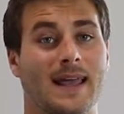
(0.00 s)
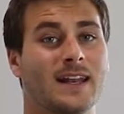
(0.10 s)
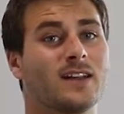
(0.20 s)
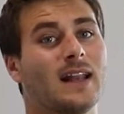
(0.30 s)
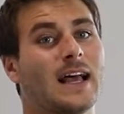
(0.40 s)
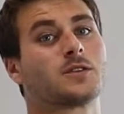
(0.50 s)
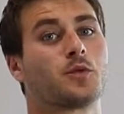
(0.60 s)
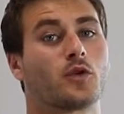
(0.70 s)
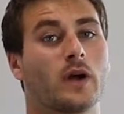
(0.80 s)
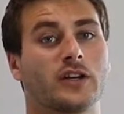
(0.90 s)
And the last
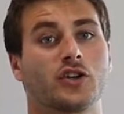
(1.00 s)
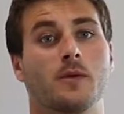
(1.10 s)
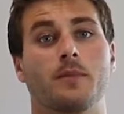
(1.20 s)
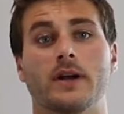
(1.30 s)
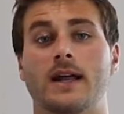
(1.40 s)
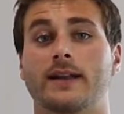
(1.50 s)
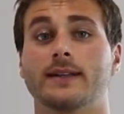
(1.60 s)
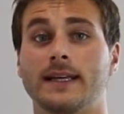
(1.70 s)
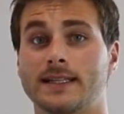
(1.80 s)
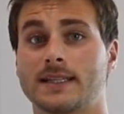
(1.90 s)
progression, but
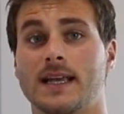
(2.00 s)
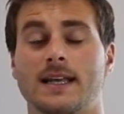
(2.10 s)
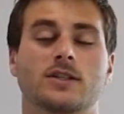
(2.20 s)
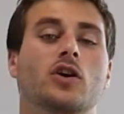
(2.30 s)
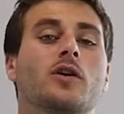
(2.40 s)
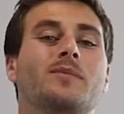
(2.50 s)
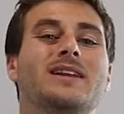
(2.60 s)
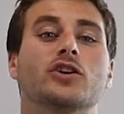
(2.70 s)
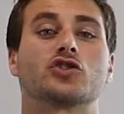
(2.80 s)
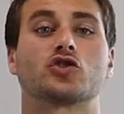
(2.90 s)
not least, is gonna be the